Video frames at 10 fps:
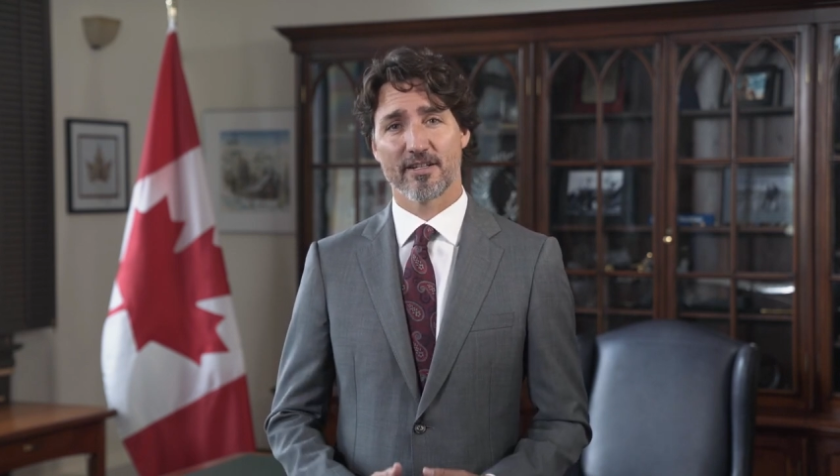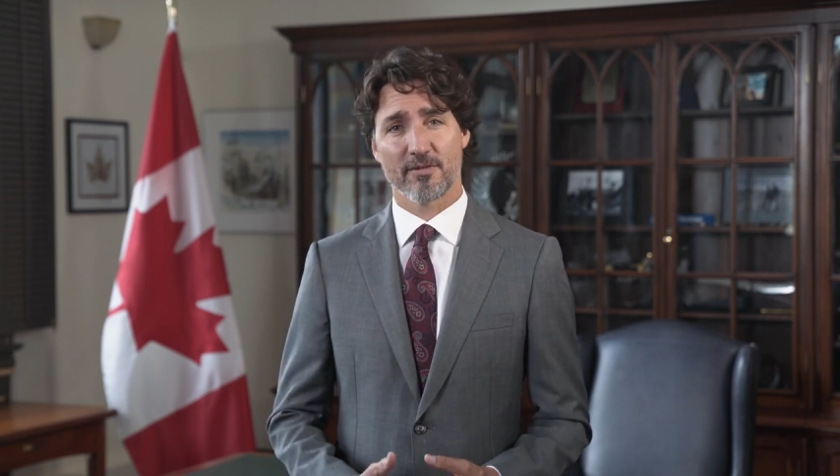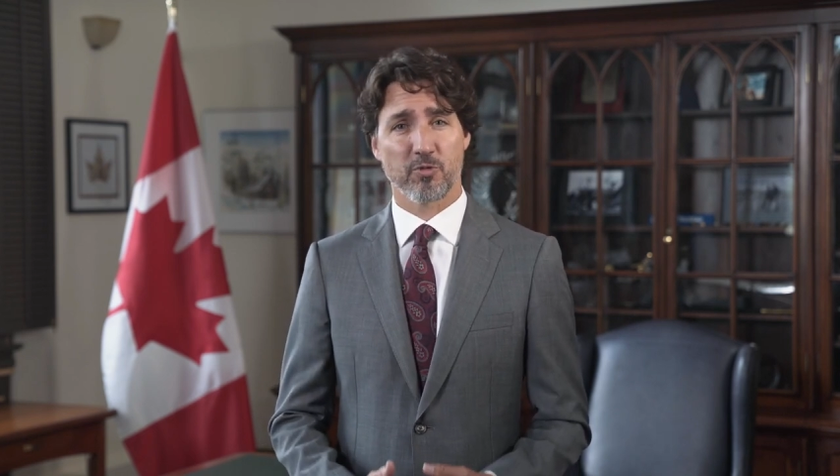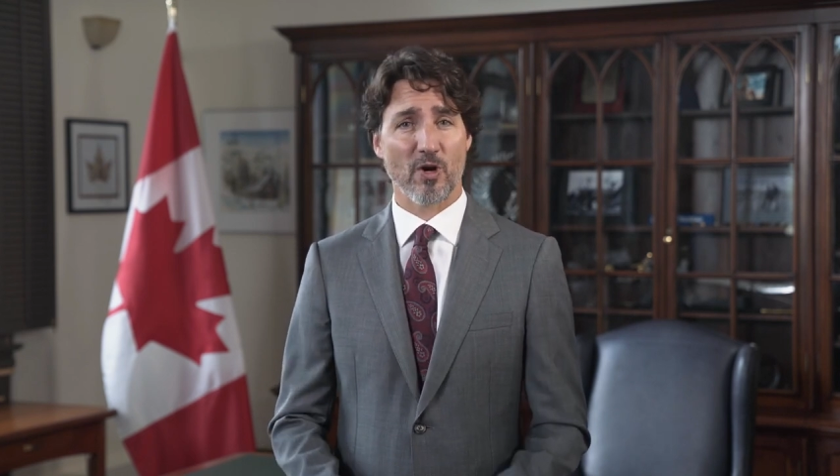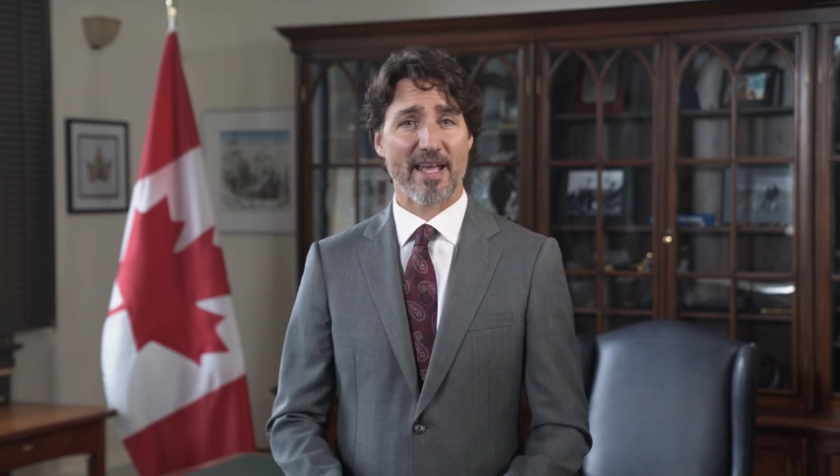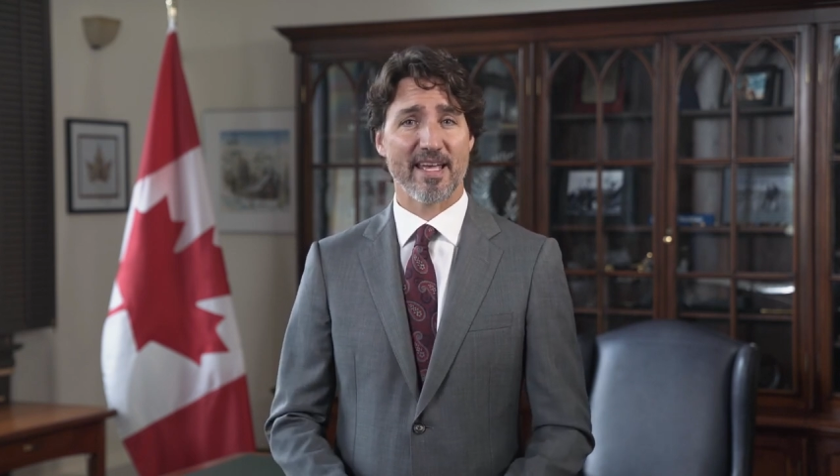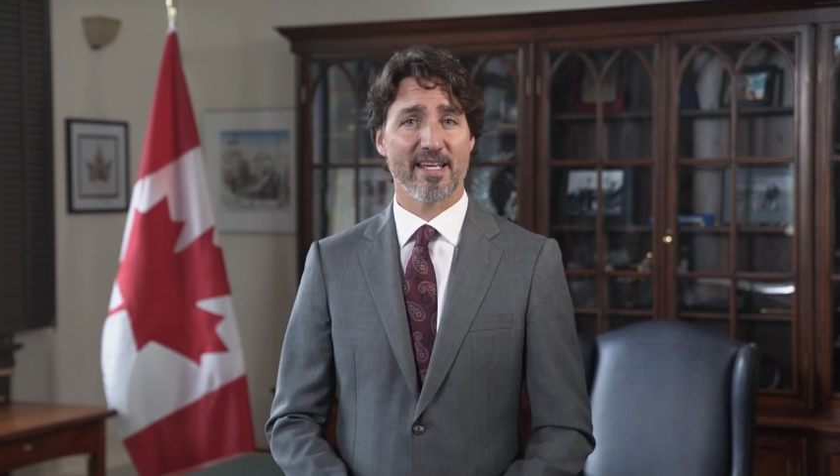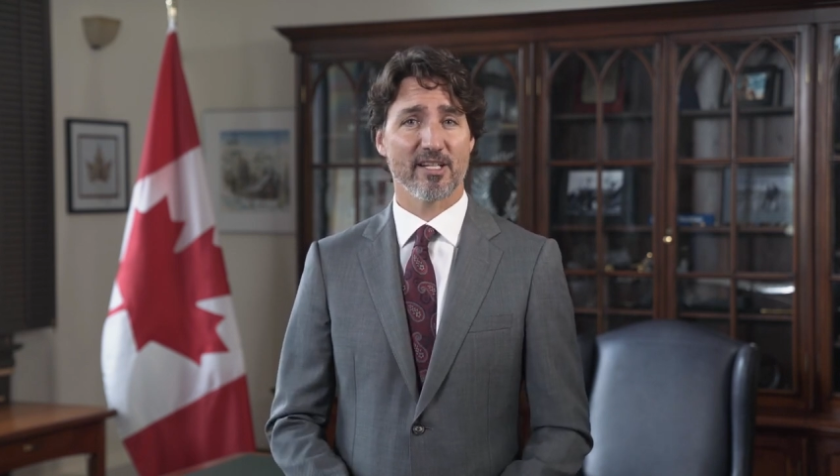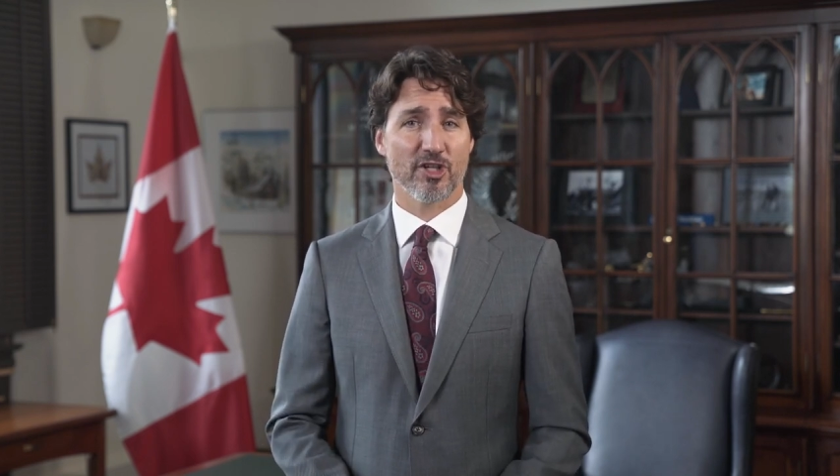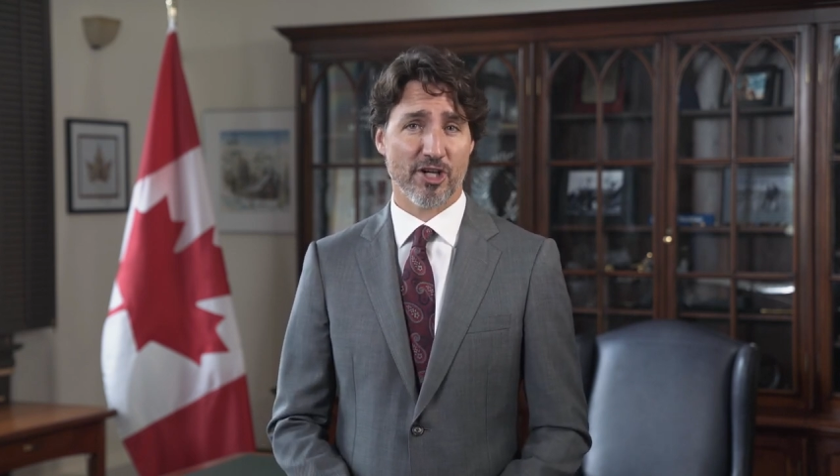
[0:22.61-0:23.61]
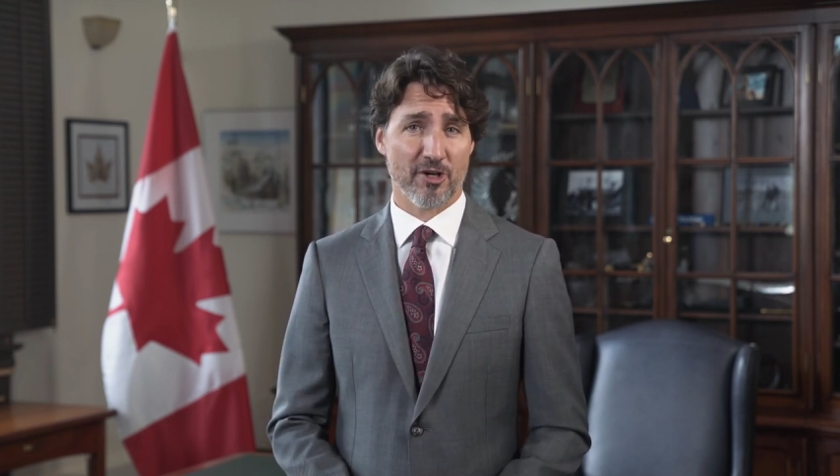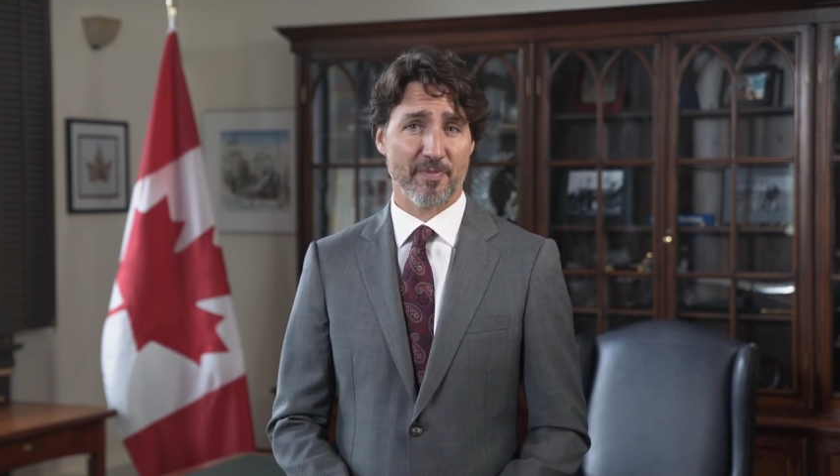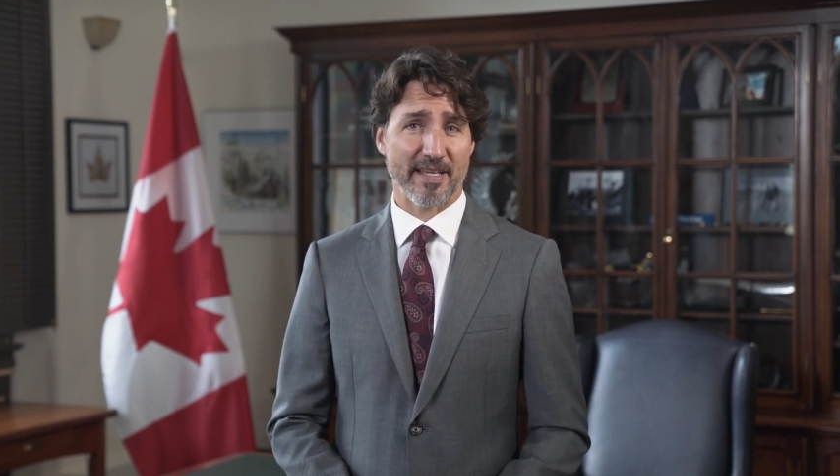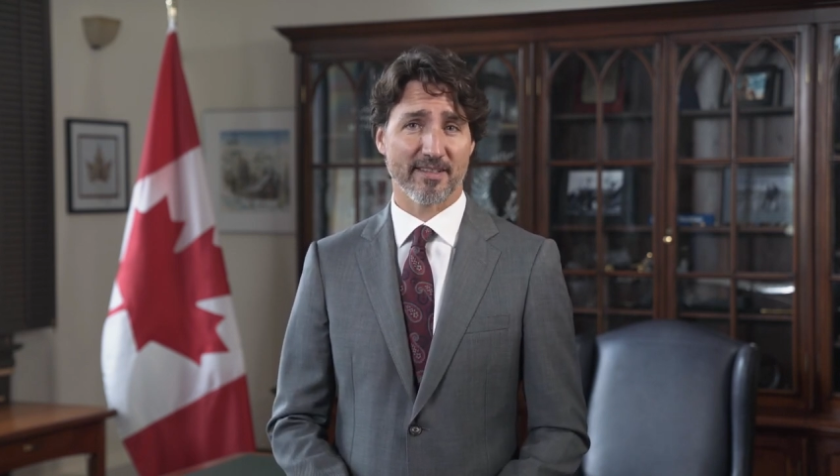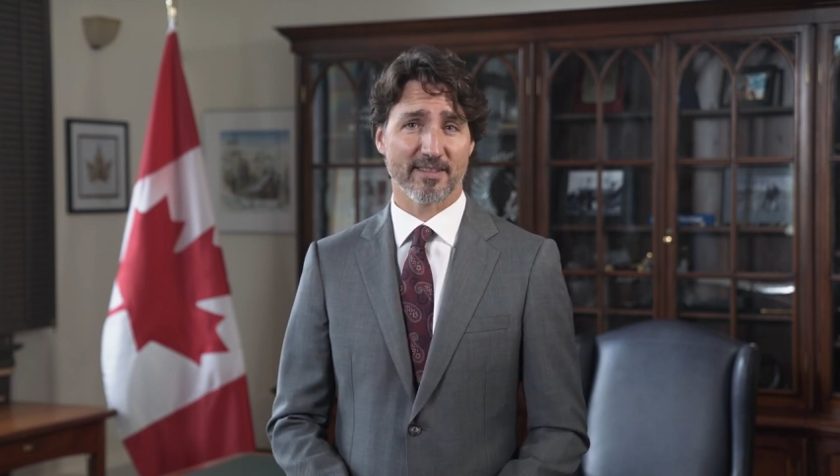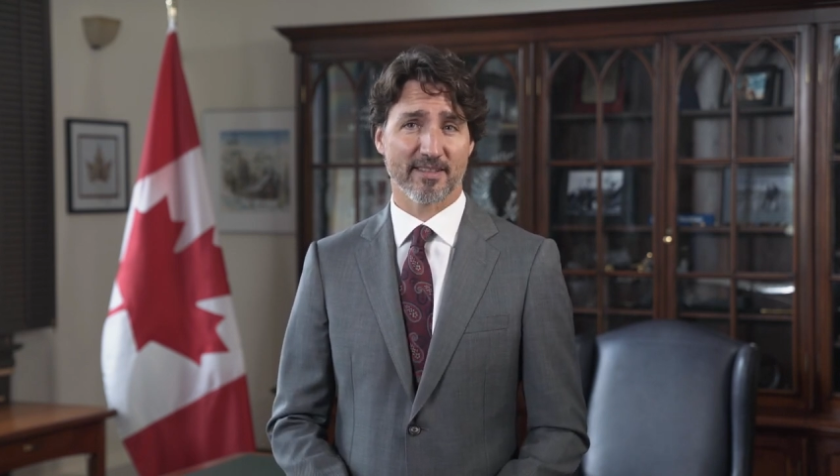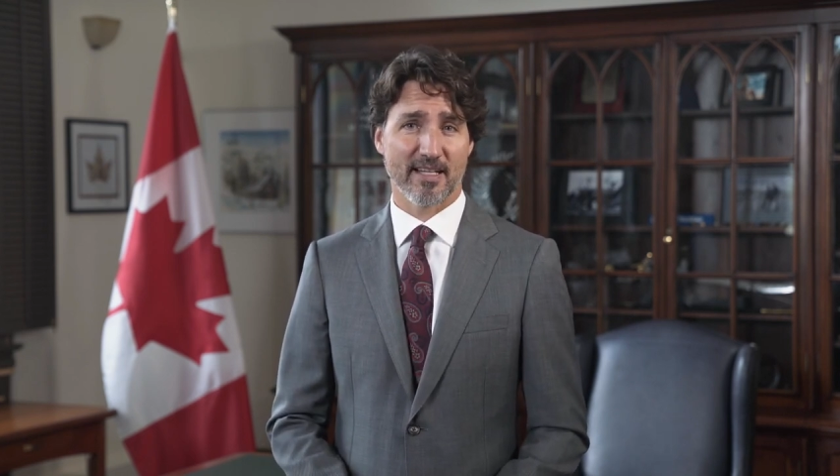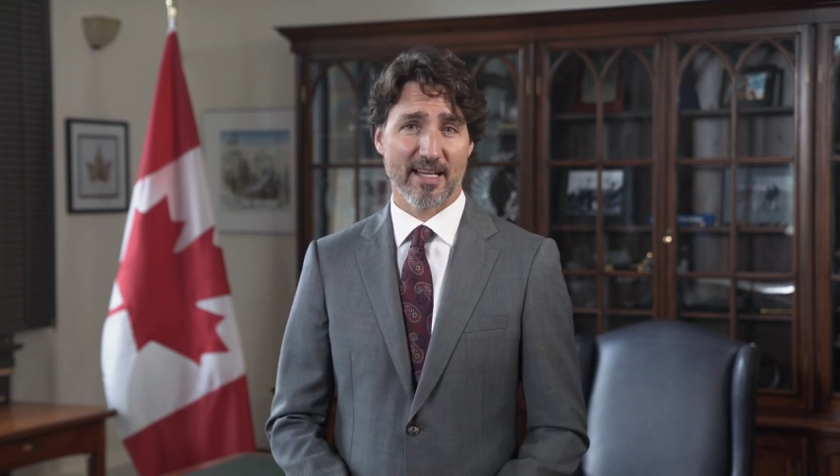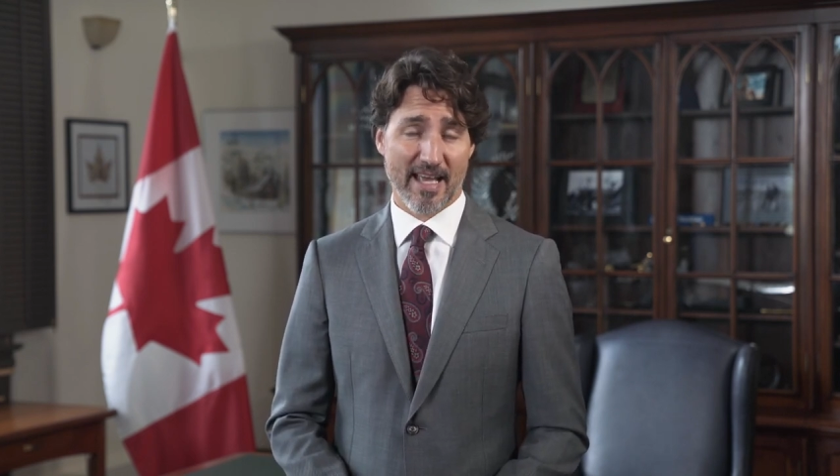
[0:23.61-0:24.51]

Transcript: to pray, share meals,